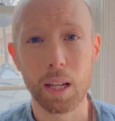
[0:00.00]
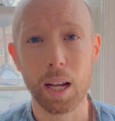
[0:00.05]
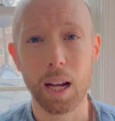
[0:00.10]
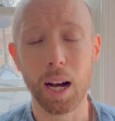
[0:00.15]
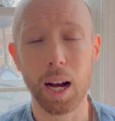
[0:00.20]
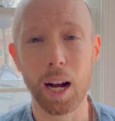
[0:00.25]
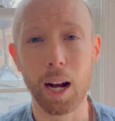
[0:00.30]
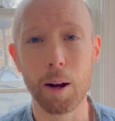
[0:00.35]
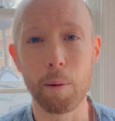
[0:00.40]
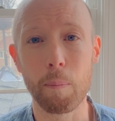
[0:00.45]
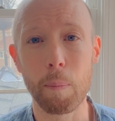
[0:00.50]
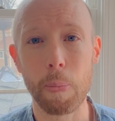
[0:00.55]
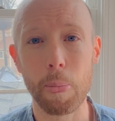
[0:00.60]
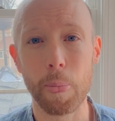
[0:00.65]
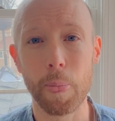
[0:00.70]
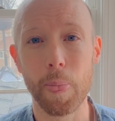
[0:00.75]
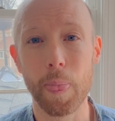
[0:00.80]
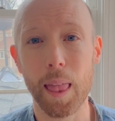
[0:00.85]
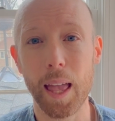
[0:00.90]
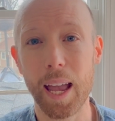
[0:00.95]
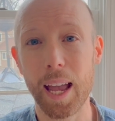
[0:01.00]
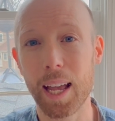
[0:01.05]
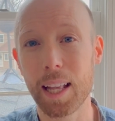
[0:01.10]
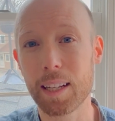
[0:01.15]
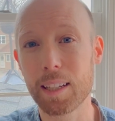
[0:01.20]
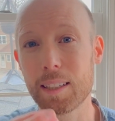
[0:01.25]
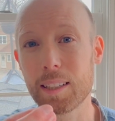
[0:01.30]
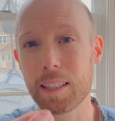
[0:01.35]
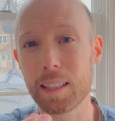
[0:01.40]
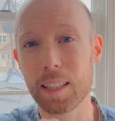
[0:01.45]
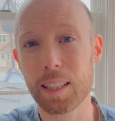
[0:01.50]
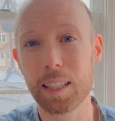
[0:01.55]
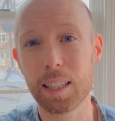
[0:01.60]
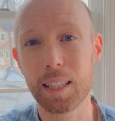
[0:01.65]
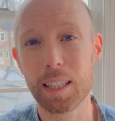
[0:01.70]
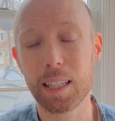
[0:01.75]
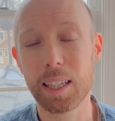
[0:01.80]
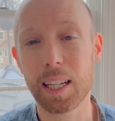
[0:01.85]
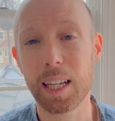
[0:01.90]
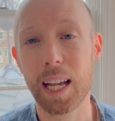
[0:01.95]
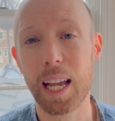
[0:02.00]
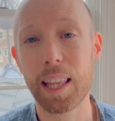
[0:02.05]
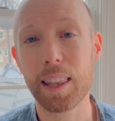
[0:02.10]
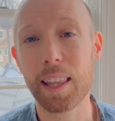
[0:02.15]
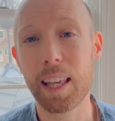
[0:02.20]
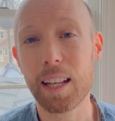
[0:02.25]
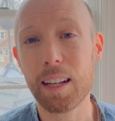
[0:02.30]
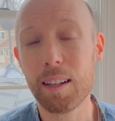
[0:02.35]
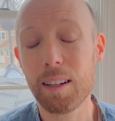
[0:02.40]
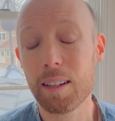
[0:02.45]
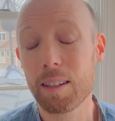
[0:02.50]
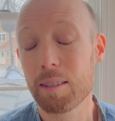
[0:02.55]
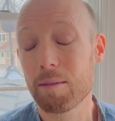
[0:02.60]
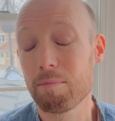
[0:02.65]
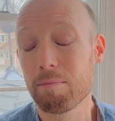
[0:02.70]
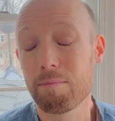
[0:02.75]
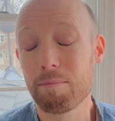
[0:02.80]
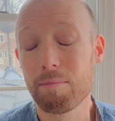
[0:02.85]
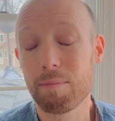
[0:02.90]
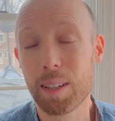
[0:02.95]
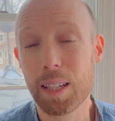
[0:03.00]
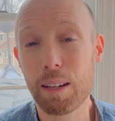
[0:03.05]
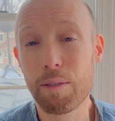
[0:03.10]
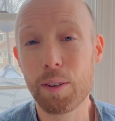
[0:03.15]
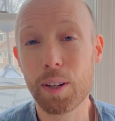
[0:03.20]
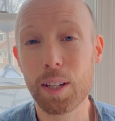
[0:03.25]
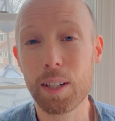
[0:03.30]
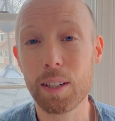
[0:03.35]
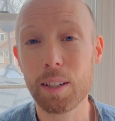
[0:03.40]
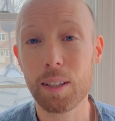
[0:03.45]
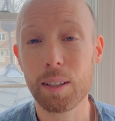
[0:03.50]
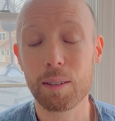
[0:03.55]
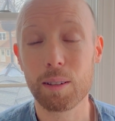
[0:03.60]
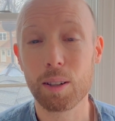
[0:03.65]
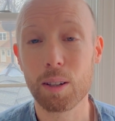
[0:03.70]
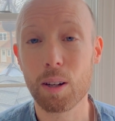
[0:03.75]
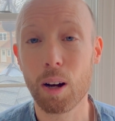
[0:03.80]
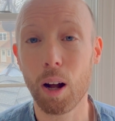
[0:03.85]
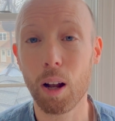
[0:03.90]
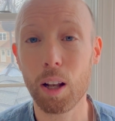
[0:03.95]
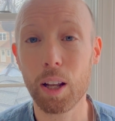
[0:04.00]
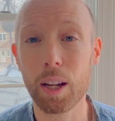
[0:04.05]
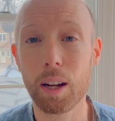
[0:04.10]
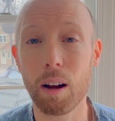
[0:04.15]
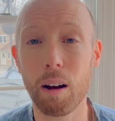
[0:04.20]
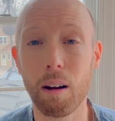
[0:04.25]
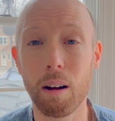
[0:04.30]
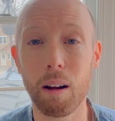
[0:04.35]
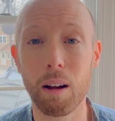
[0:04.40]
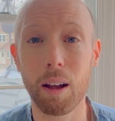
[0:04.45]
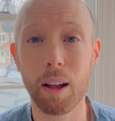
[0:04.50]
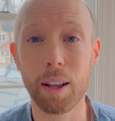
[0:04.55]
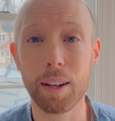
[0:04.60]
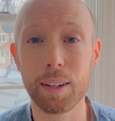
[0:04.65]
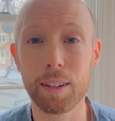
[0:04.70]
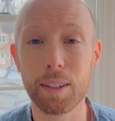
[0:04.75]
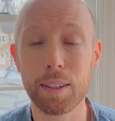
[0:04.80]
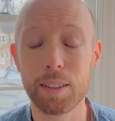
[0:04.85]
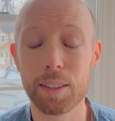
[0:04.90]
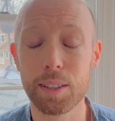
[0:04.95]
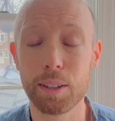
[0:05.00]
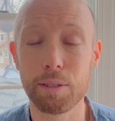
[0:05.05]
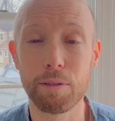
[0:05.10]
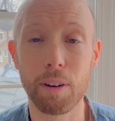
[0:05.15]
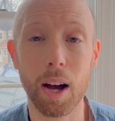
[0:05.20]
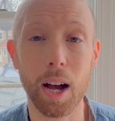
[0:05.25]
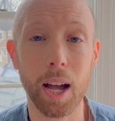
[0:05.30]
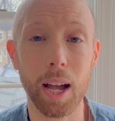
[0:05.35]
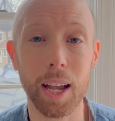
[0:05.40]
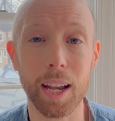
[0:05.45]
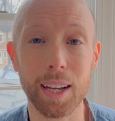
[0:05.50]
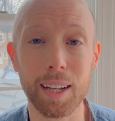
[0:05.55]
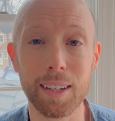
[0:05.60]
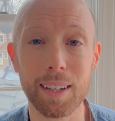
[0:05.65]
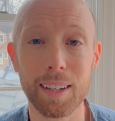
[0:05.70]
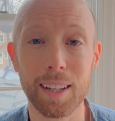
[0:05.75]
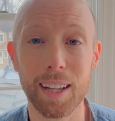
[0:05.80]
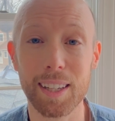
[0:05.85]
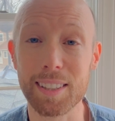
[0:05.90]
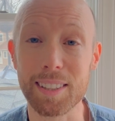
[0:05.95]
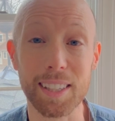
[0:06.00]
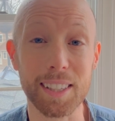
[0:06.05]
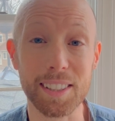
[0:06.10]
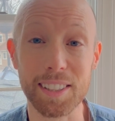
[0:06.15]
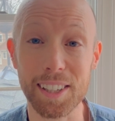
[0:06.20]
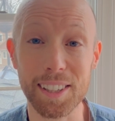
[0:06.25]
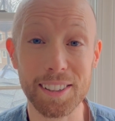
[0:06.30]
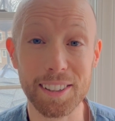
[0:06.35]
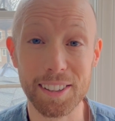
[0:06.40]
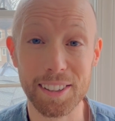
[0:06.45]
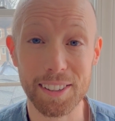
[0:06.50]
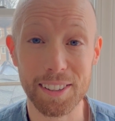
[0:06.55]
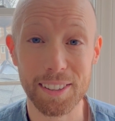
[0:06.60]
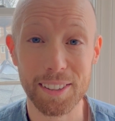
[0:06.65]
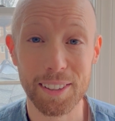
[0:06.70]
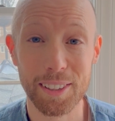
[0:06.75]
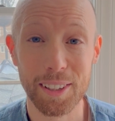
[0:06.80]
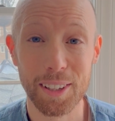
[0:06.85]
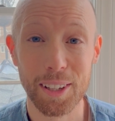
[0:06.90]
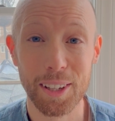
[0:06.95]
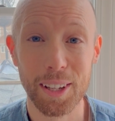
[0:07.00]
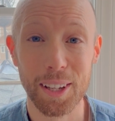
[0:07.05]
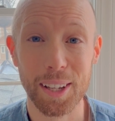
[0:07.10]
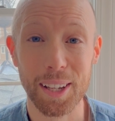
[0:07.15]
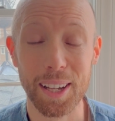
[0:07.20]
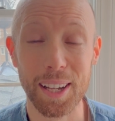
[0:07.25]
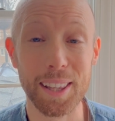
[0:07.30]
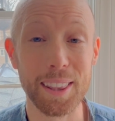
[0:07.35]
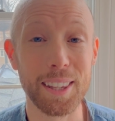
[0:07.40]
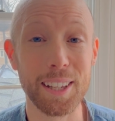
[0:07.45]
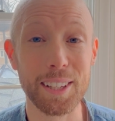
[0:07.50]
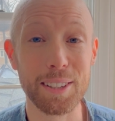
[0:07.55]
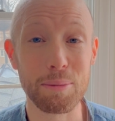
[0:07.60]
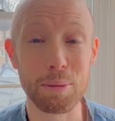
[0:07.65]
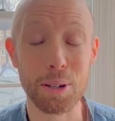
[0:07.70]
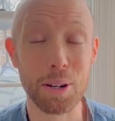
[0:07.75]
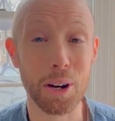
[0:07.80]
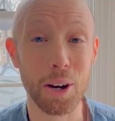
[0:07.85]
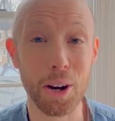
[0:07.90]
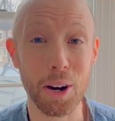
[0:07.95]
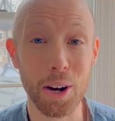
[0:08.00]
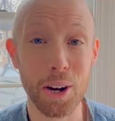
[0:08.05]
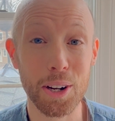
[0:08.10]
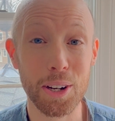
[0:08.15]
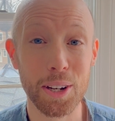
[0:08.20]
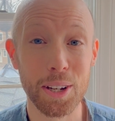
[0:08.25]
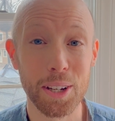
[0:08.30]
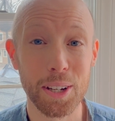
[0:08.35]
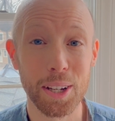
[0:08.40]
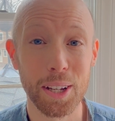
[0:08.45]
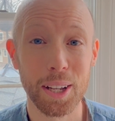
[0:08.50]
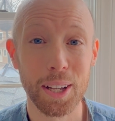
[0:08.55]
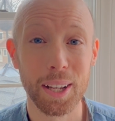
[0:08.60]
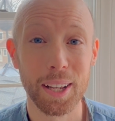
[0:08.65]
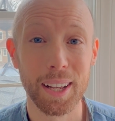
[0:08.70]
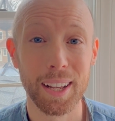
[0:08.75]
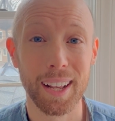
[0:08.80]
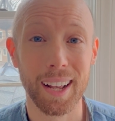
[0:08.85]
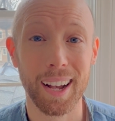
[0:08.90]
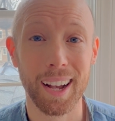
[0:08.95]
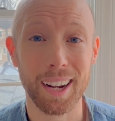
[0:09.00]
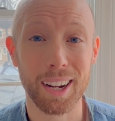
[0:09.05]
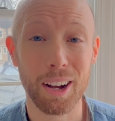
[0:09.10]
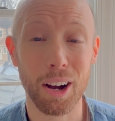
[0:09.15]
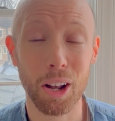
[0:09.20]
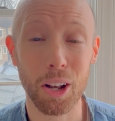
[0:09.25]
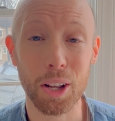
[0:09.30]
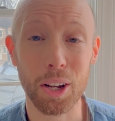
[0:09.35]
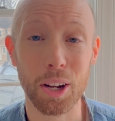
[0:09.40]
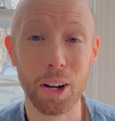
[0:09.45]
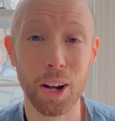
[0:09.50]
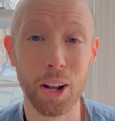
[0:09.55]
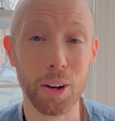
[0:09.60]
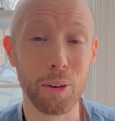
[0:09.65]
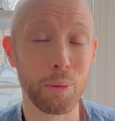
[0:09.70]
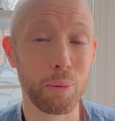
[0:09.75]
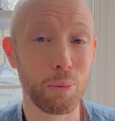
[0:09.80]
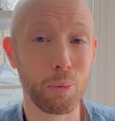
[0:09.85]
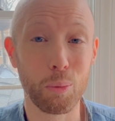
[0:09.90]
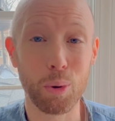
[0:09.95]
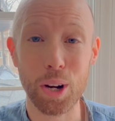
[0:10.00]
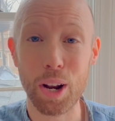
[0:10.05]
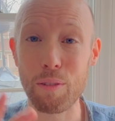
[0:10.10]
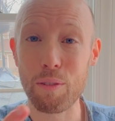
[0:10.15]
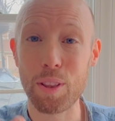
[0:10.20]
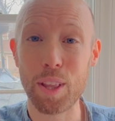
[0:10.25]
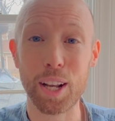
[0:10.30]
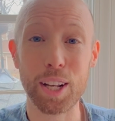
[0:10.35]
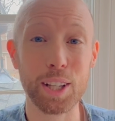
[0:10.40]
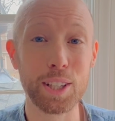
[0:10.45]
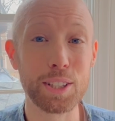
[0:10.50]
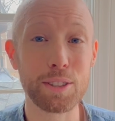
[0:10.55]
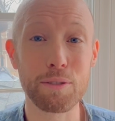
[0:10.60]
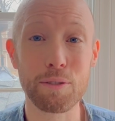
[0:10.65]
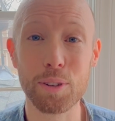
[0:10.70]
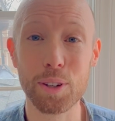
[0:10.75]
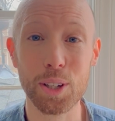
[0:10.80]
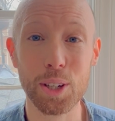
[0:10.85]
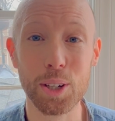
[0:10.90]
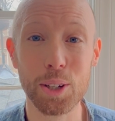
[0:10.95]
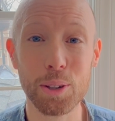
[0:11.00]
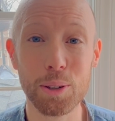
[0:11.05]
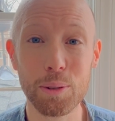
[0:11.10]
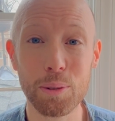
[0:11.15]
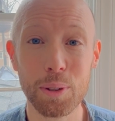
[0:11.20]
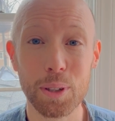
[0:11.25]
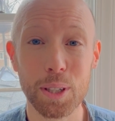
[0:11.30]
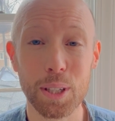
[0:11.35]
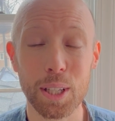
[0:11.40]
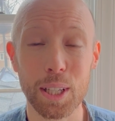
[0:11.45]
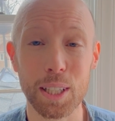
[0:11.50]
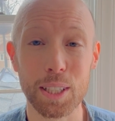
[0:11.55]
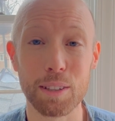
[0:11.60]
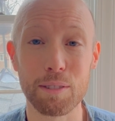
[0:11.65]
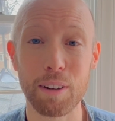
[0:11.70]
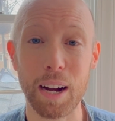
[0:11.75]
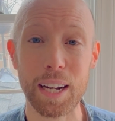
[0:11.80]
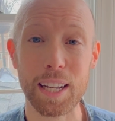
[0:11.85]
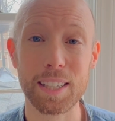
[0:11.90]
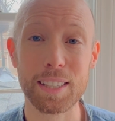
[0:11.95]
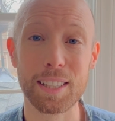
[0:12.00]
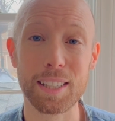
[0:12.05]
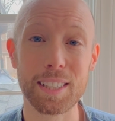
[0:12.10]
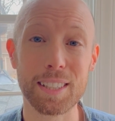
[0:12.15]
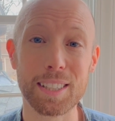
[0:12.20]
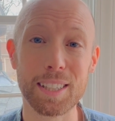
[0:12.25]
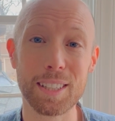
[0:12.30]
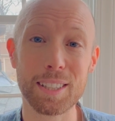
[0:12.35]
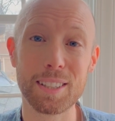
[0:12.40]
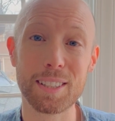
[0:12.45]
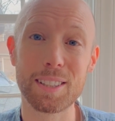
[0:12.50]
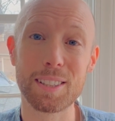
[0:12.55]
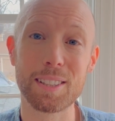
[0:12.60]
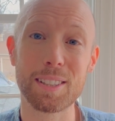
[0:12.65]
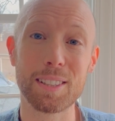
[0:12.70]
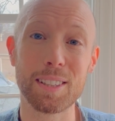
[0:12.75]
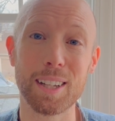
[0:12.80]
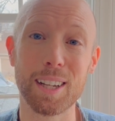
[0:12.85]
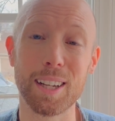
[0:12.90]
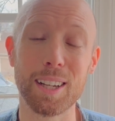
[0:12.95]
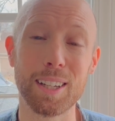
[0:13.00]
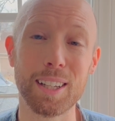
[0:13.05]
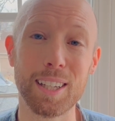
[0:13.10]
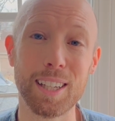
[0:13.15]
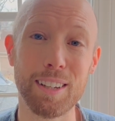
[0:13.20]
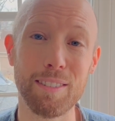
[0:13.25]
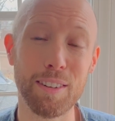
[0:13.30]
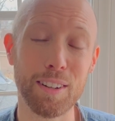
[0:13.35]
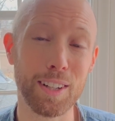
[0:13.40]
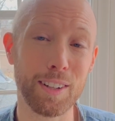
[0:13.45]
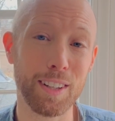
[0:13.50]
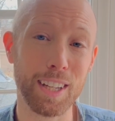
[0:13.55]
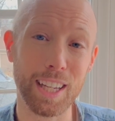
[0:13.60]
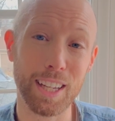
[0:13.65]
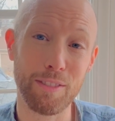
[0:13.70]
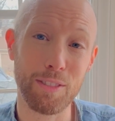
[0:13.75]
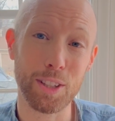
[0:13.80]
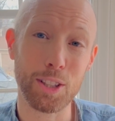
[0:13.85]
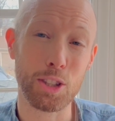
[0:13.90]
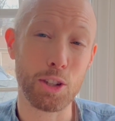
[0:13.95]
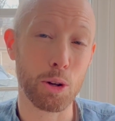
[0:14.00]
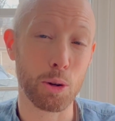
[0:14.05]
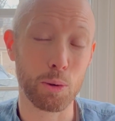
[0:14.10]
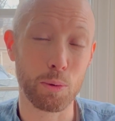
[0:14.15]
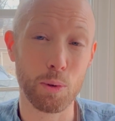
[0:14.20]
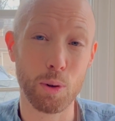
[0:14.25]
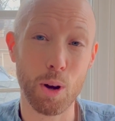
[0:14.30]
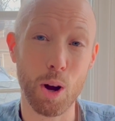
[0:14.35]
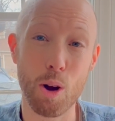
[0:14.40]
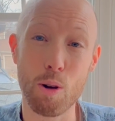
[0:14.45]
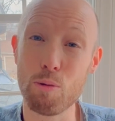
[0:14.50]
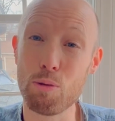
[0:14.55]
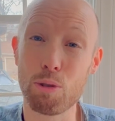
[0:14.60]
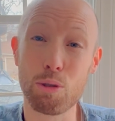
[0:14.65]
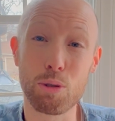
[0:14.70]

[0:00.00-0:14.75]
Um, and and then even calling on divine assistance in this regard, calling on whatever that is for you, divine assistance, even if it's your own